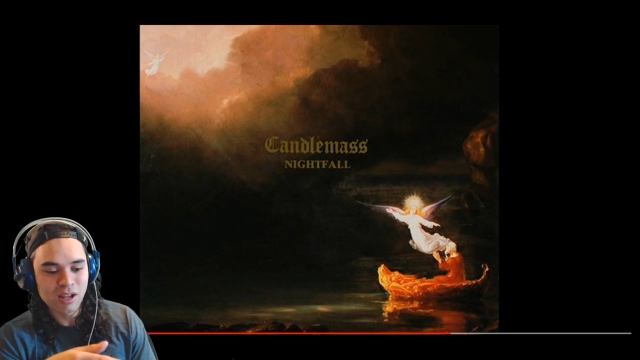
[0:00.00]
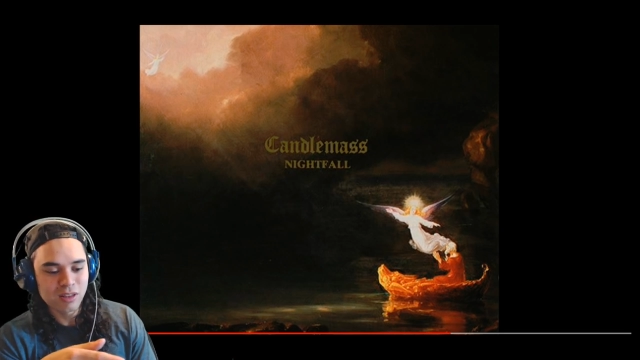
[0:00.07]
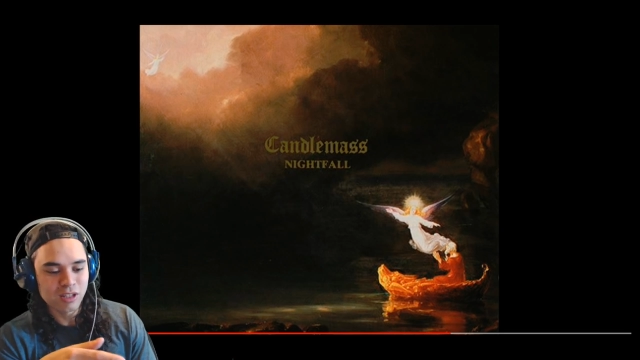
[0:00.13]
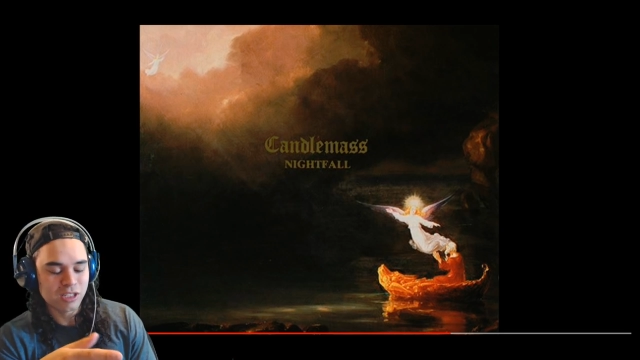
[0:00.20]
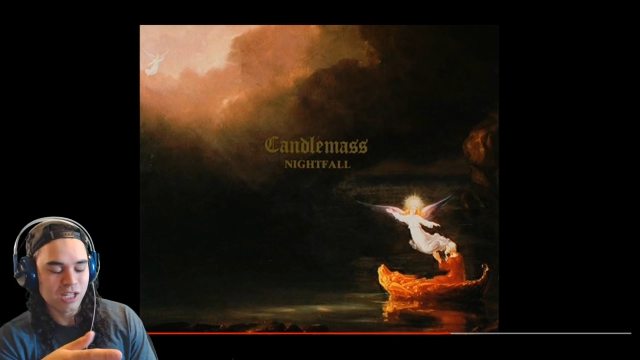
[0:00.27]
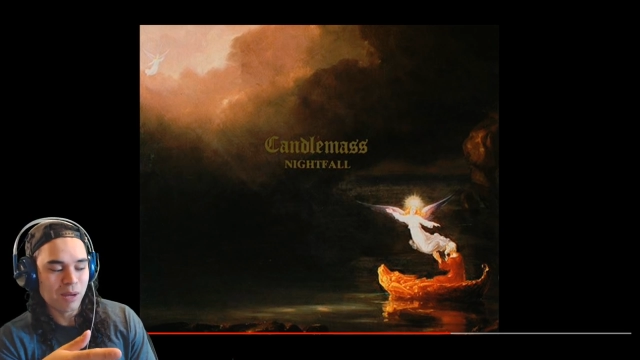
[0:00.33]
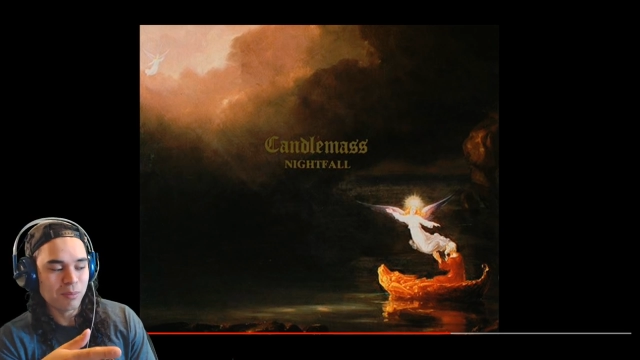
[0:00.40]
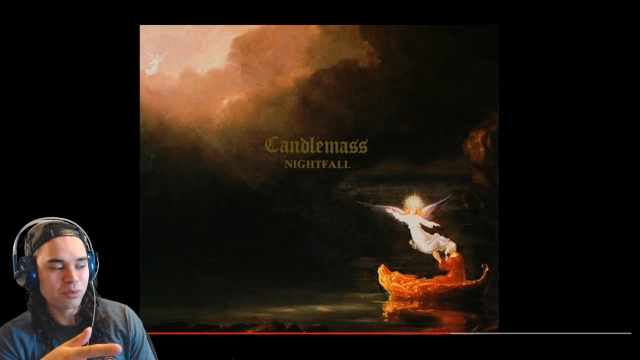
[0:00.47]
The
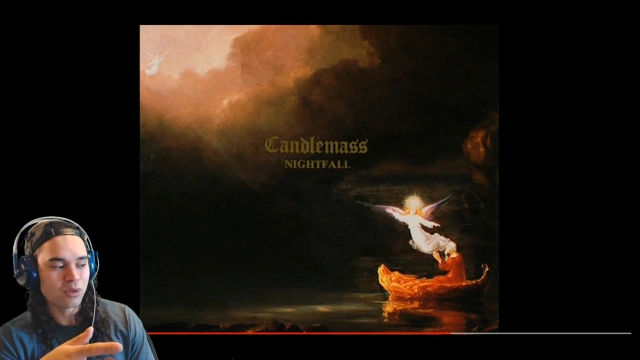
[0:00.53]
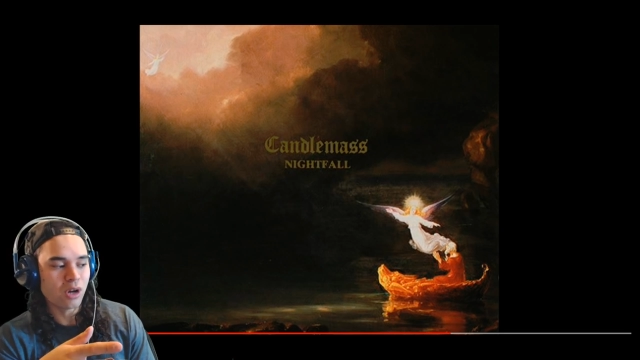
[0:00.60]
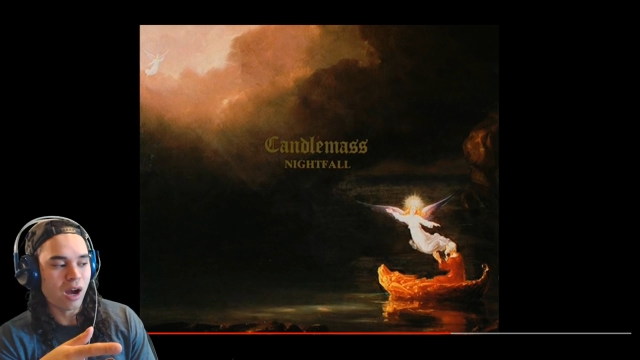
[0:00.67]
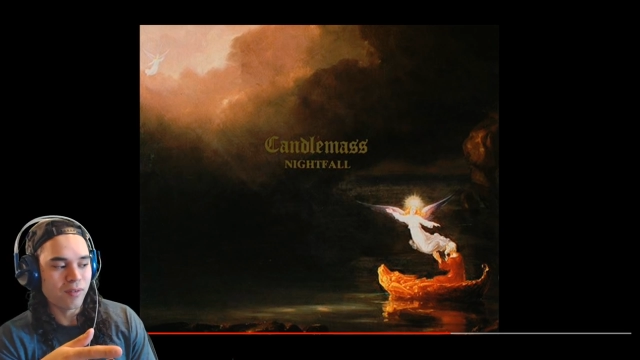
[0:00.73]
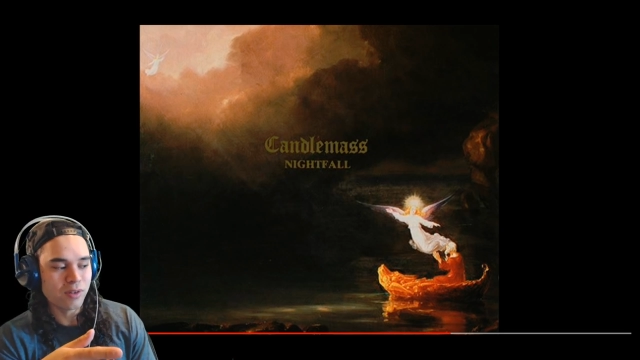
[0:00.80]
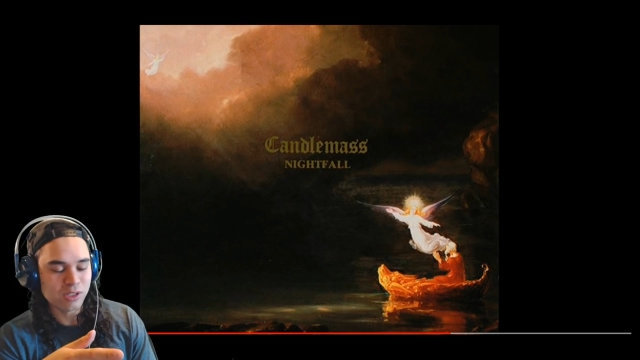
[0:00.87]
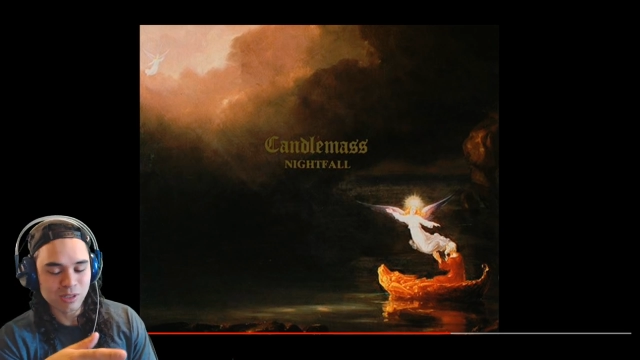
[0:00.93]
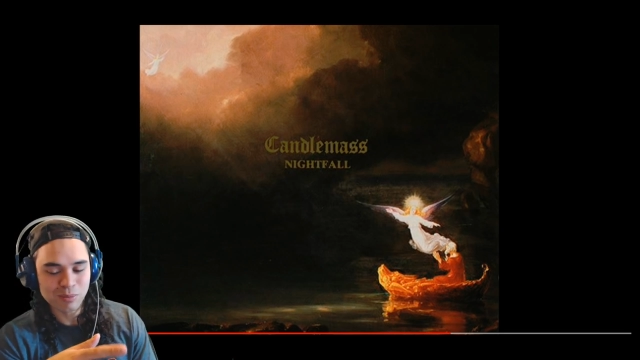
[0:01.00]
tempter
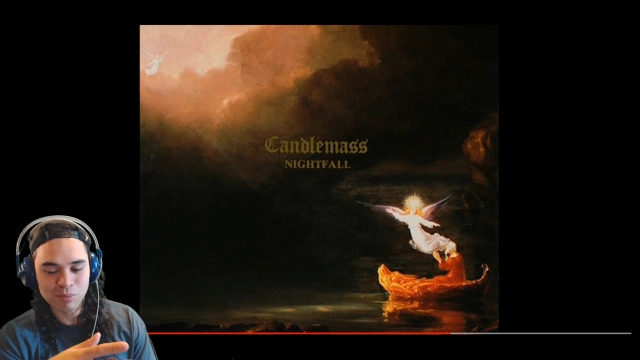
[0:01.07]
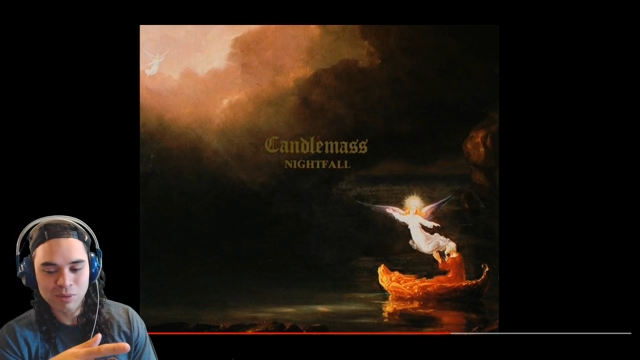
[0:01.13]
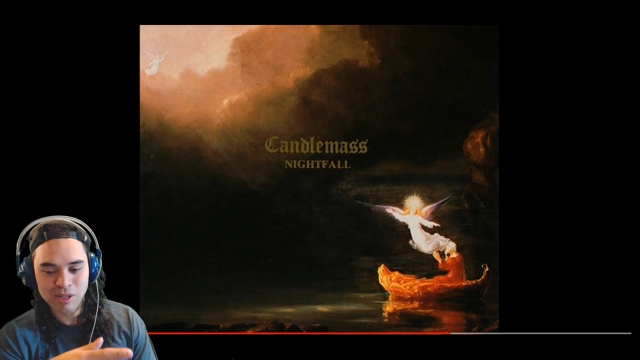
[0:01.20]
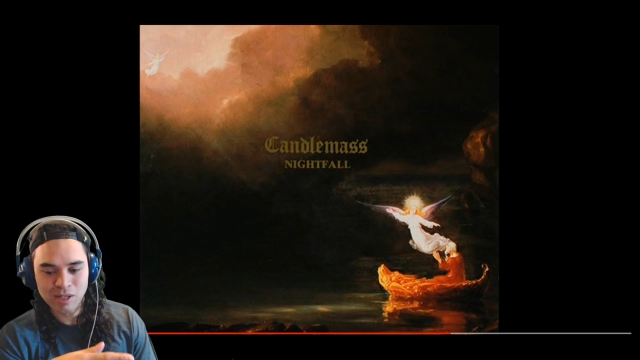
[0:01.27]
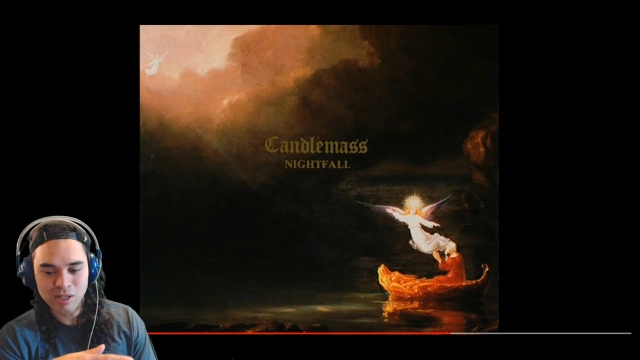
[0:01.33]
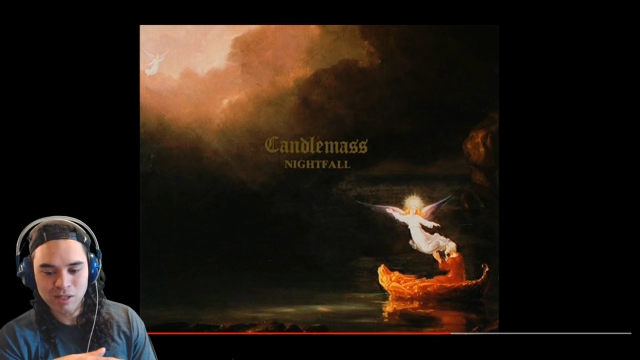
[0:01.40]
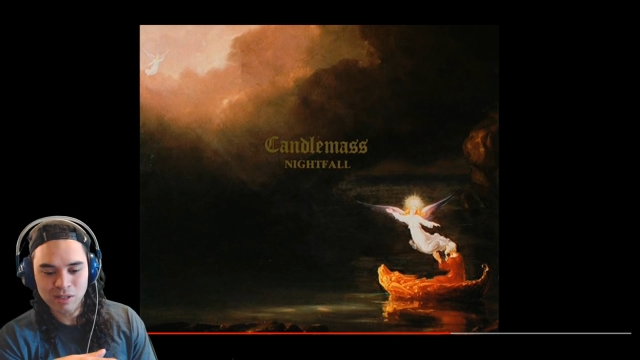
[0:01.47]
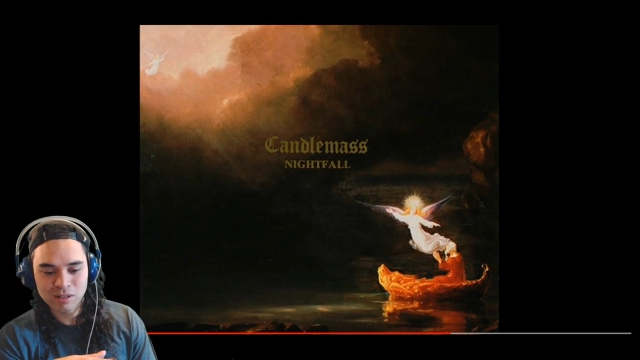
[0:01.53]
obviously
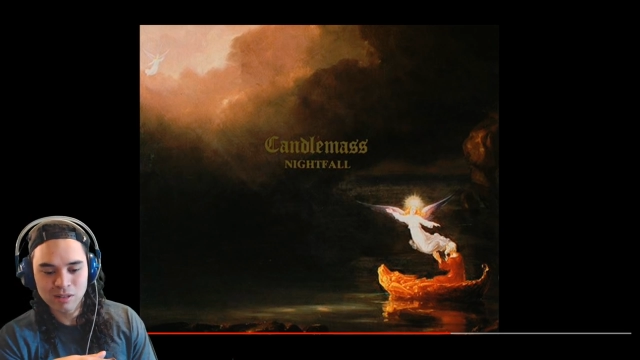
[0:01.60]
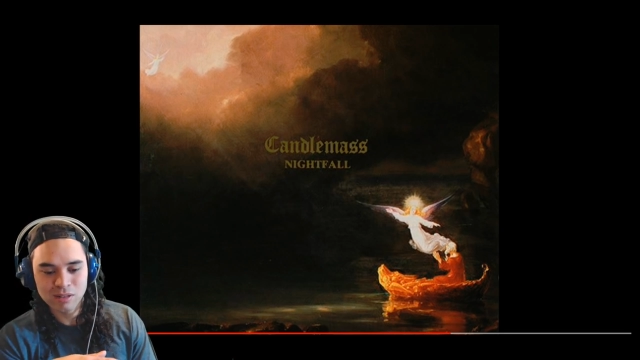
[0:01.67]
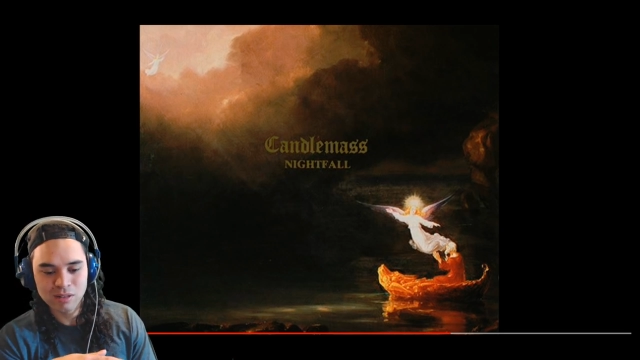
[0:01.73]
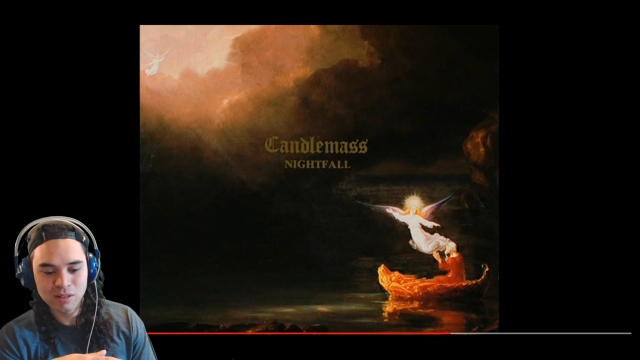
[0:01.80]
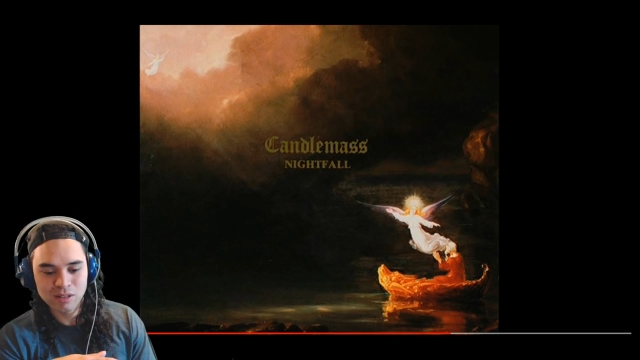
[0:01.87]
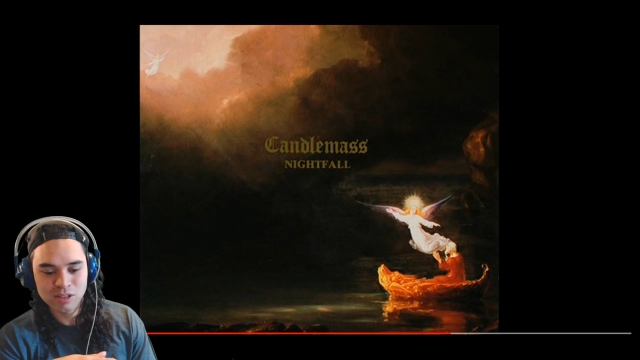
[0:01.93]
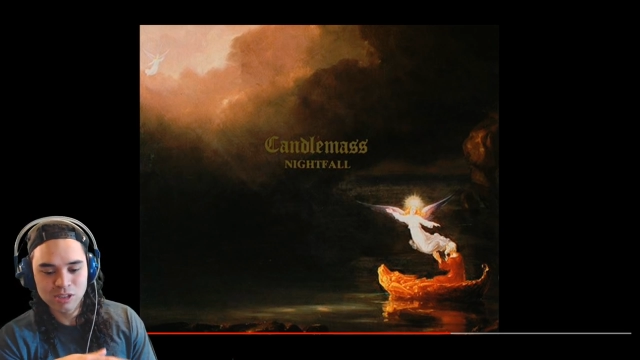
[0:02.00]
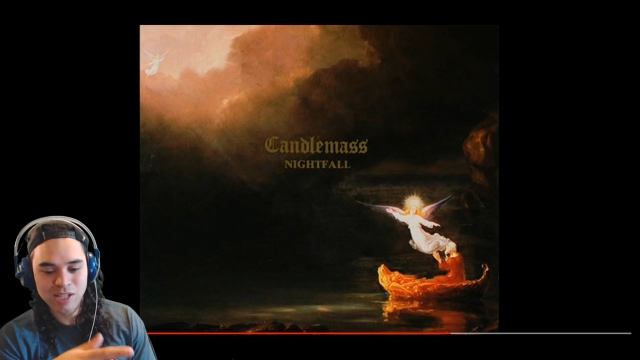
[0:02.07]
being
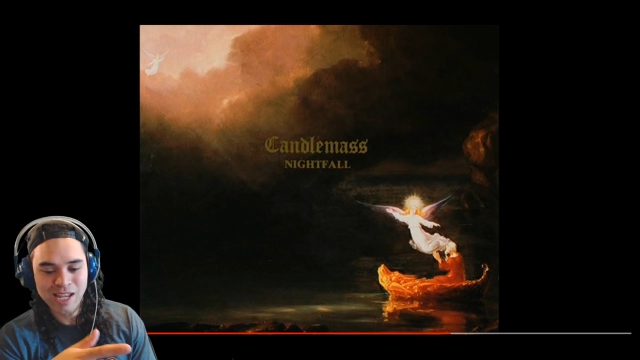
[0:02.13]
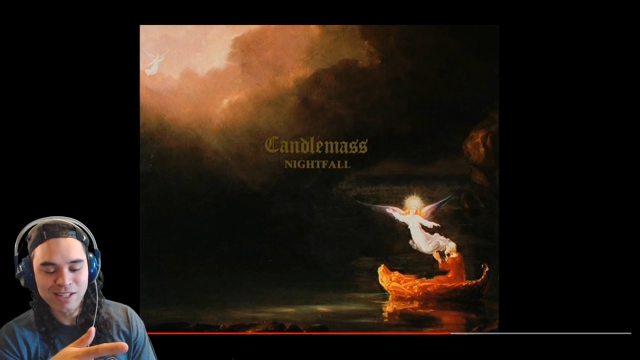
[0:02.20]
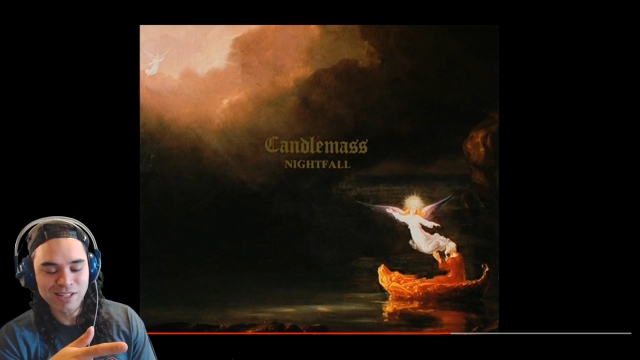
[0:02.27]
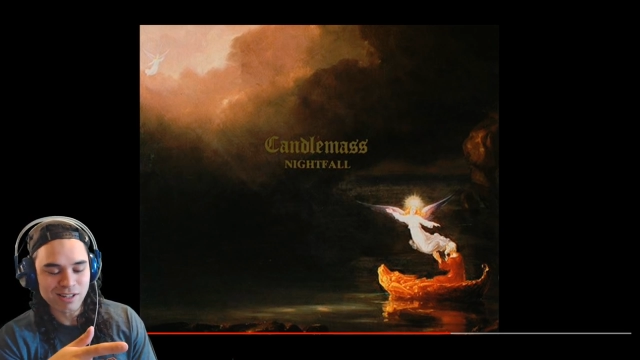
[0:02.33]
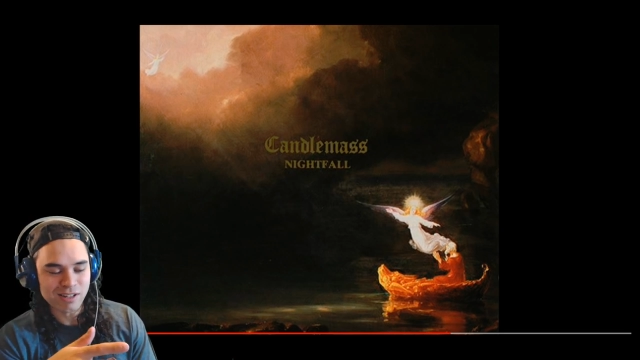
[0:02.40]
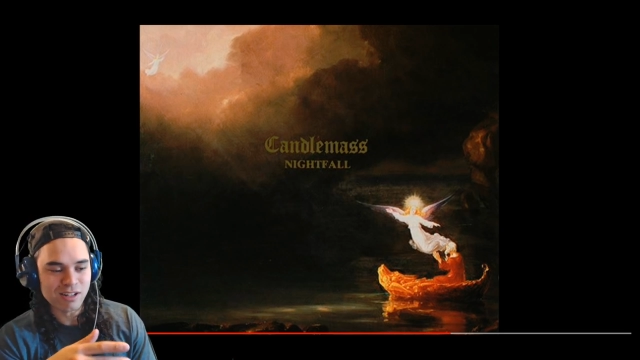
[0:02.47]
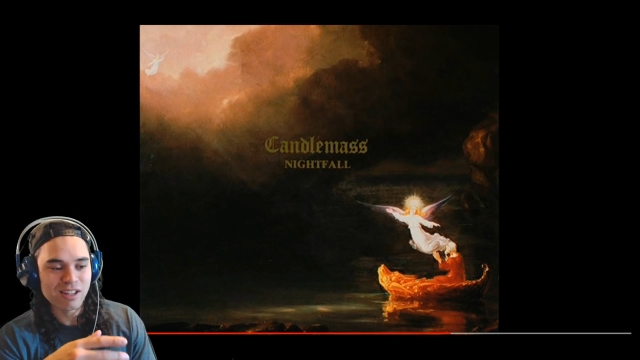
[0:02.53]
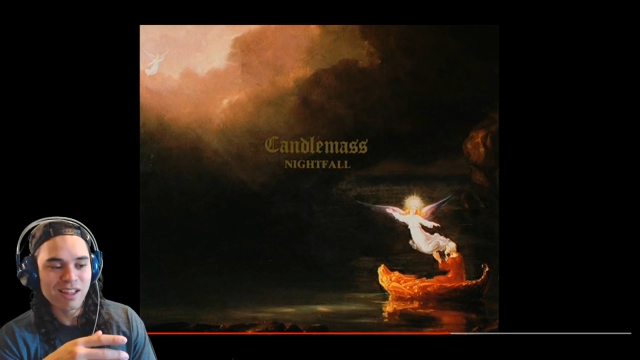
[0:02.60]

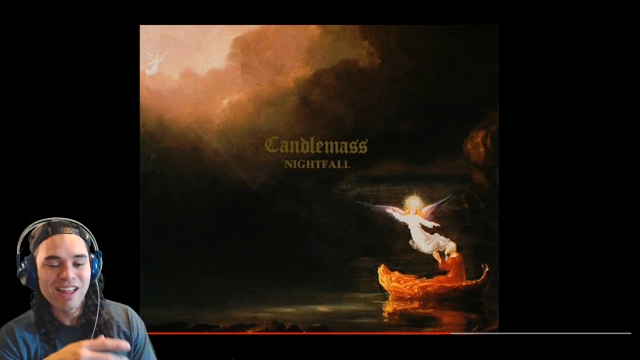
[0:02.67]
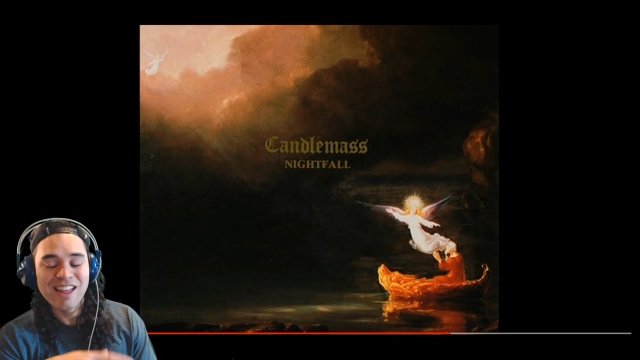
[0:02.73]
Satan.